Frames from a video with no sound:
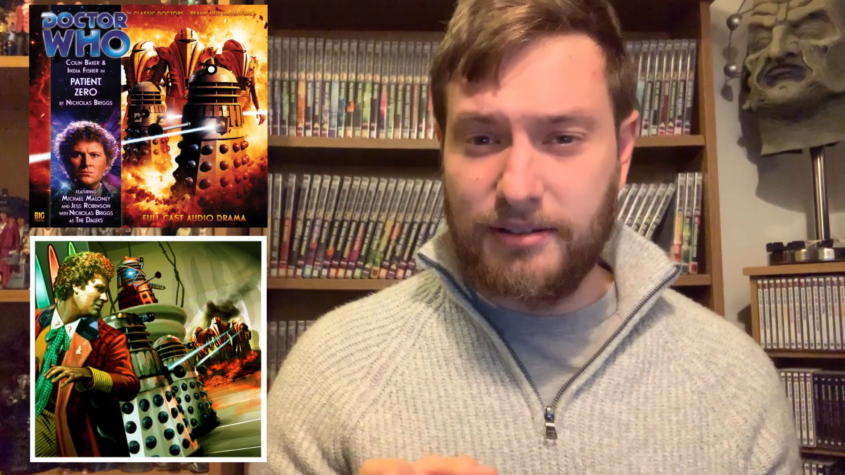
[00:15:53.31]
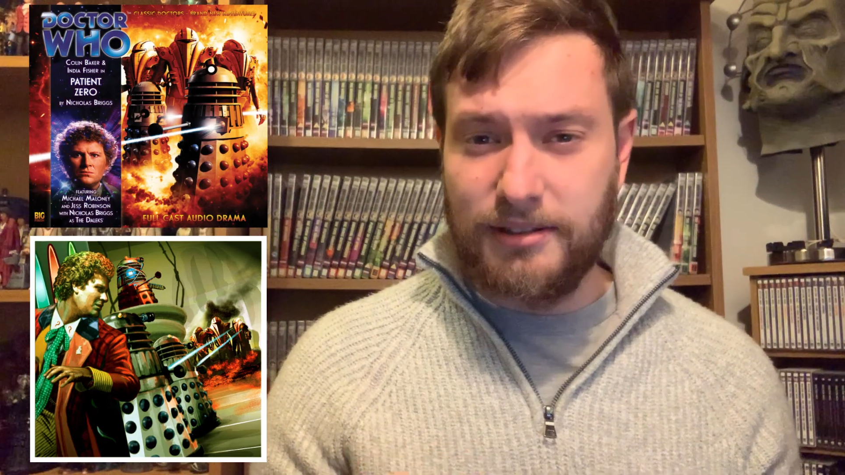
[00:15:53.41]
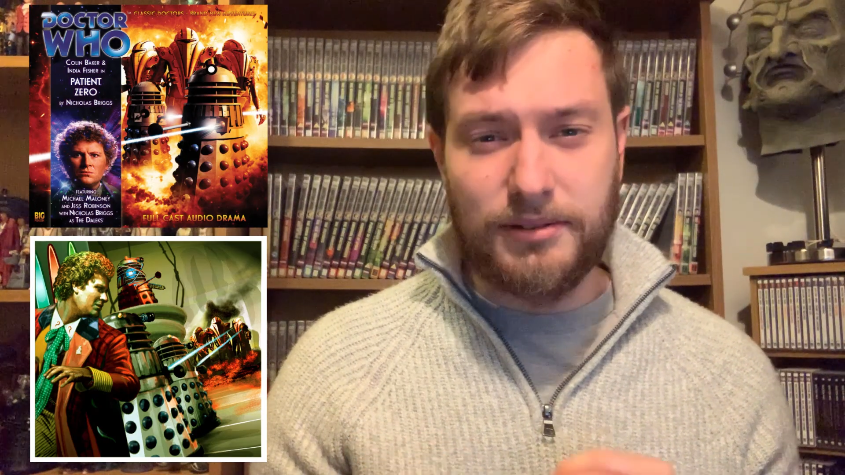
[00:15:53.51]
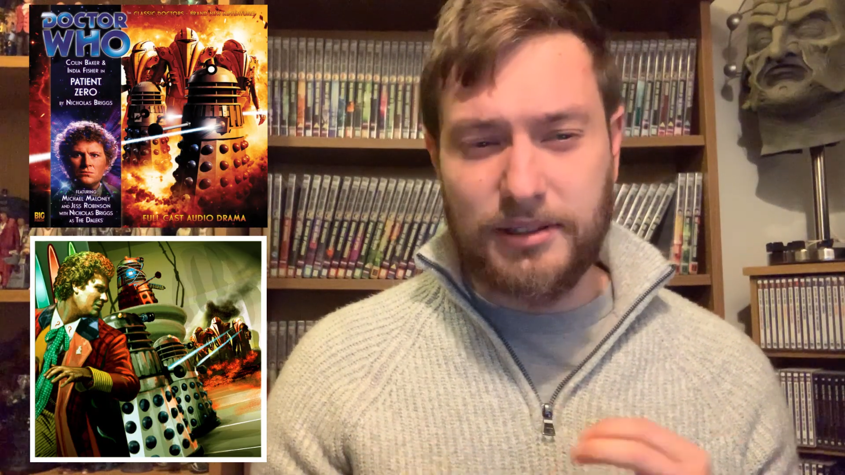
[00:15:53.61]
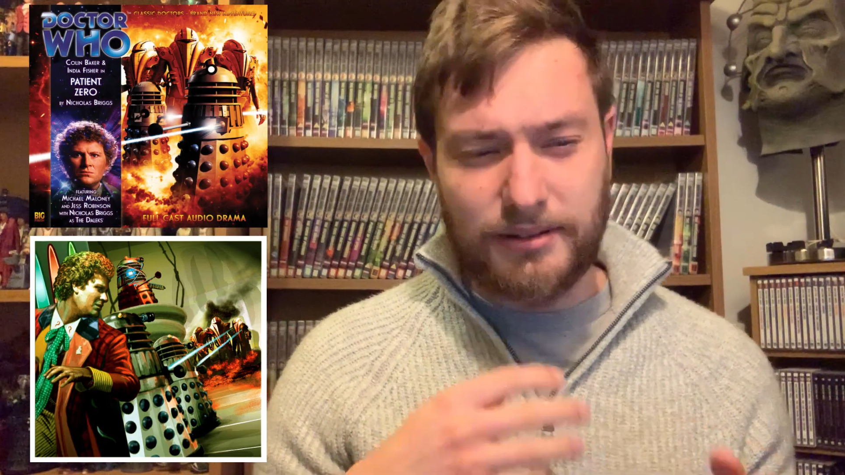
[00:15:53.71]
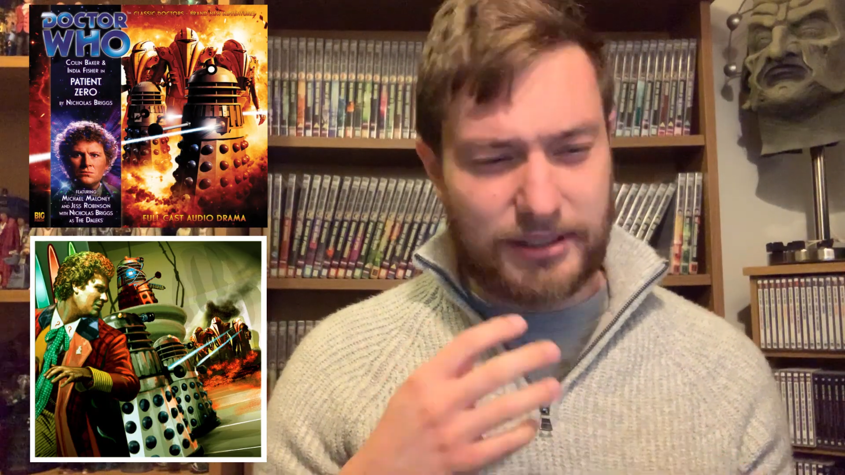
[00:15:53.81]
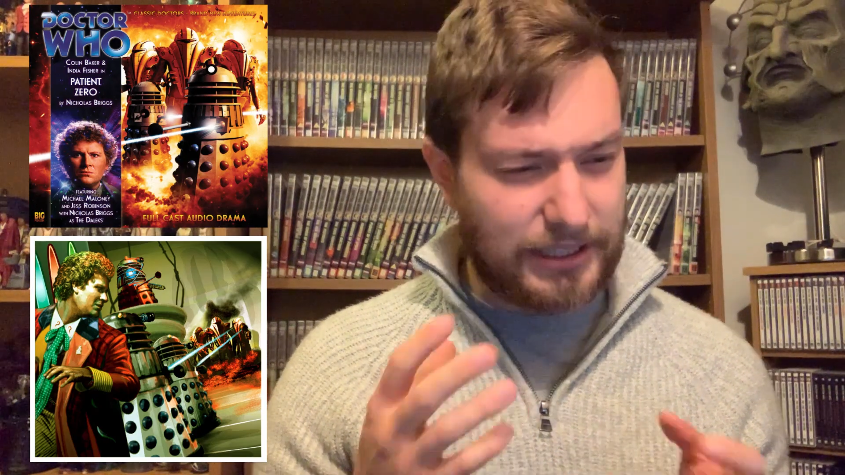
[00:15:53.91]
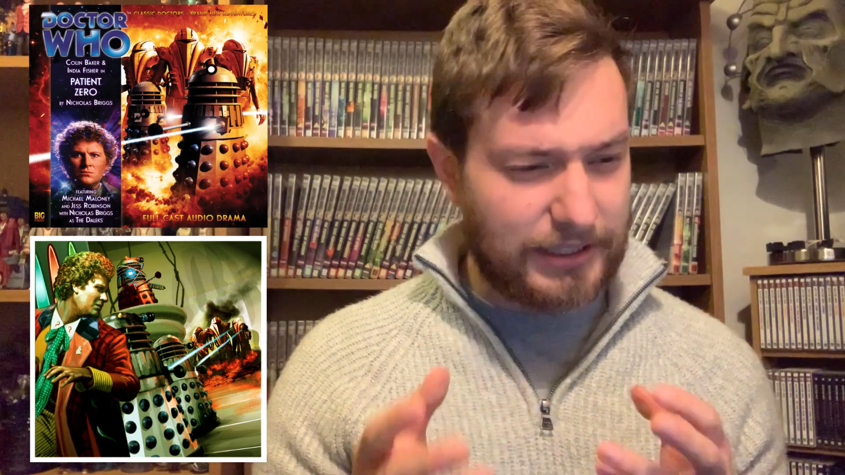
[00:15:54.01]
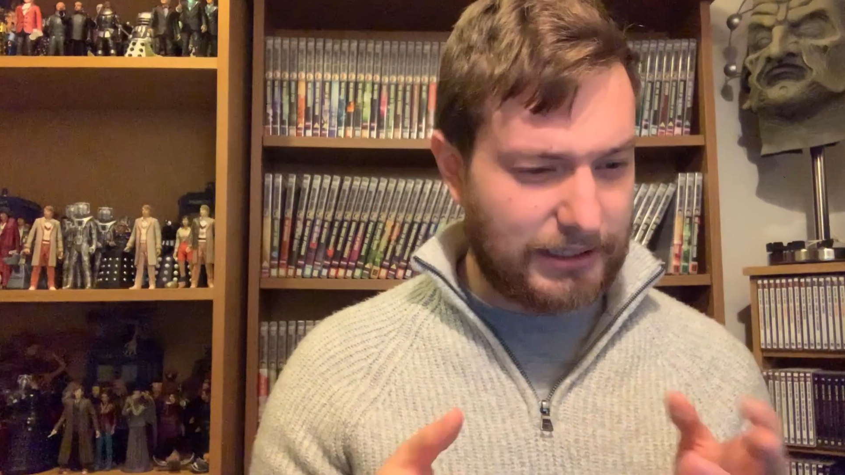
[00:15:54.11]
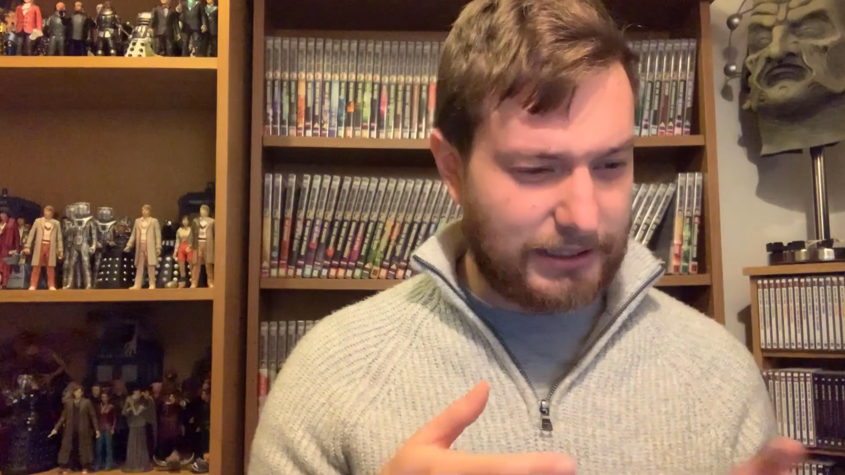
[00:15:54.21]
It's also
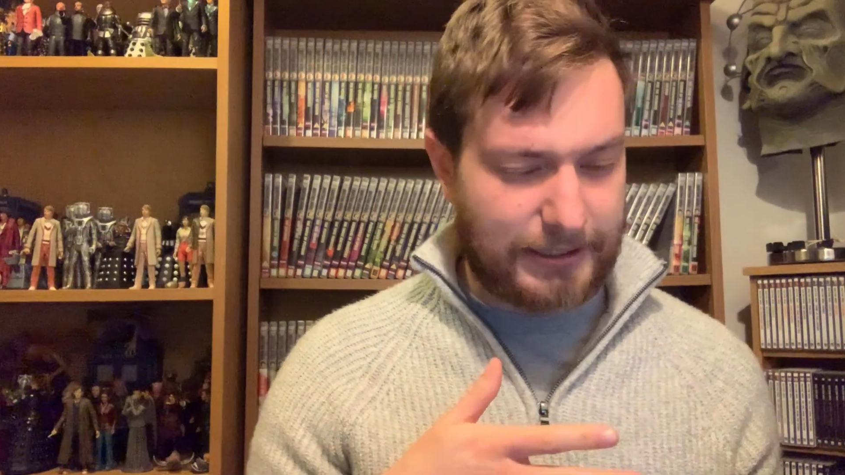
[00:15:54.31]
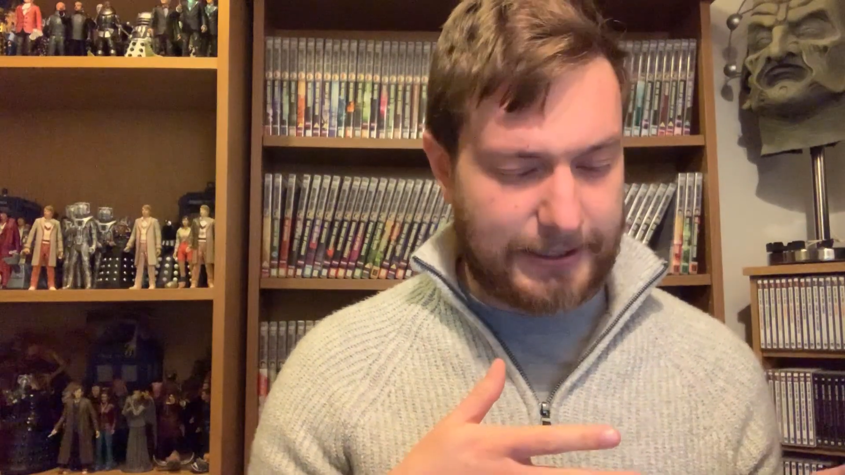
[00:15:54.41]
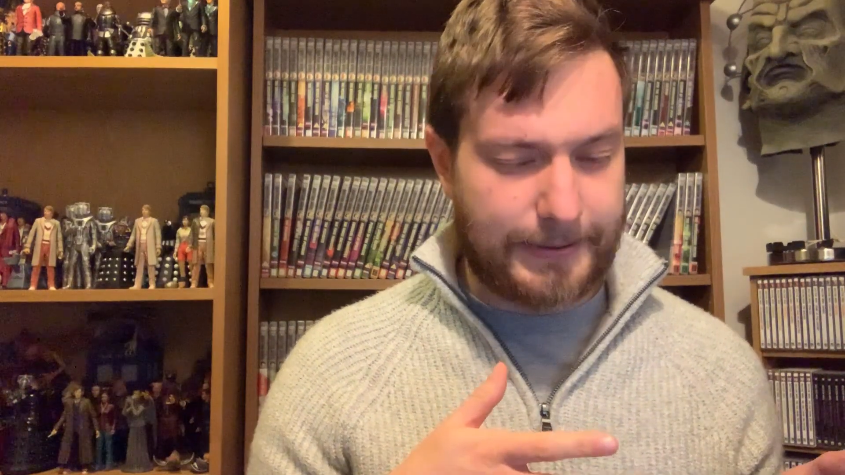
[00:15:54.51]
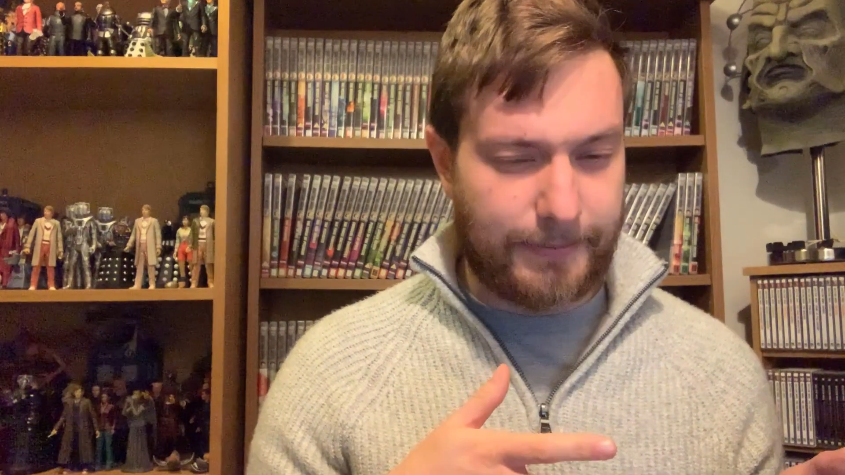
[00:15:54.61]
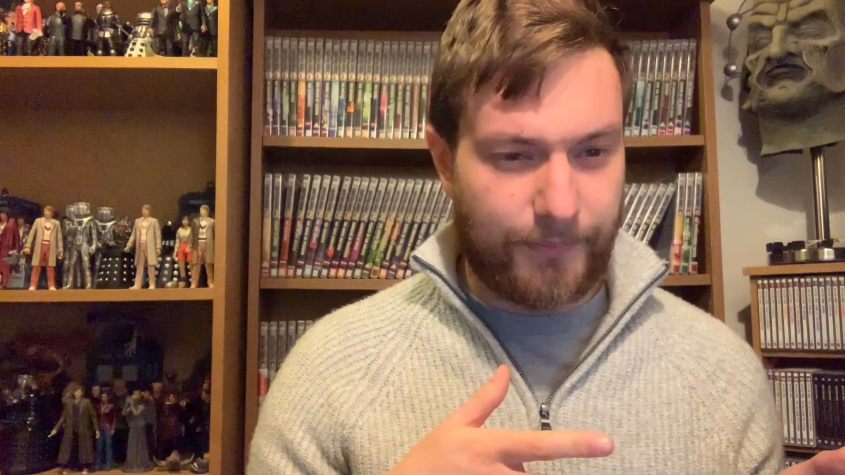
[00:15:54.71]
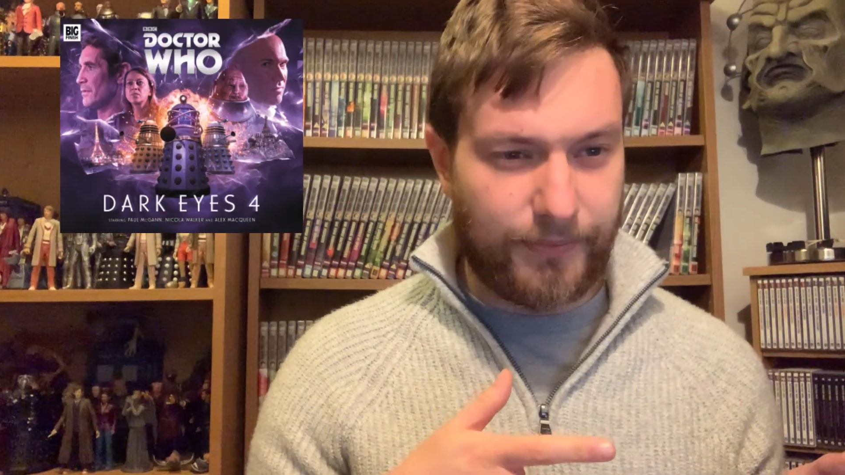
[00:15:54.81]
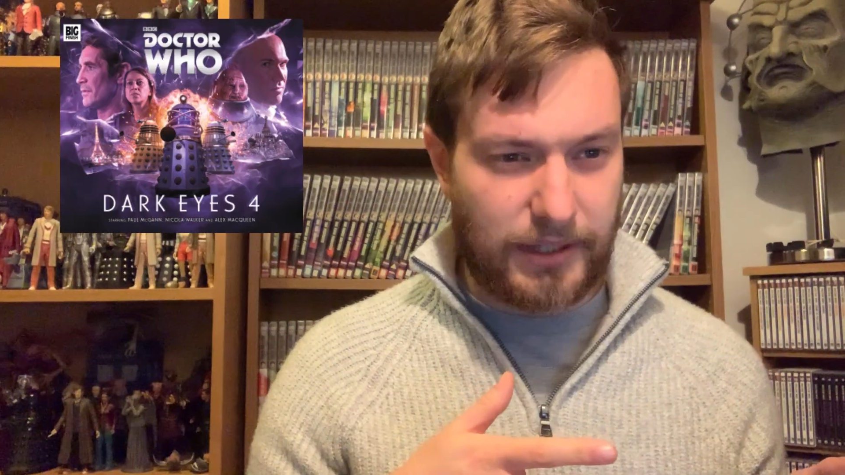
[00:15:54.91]
seen in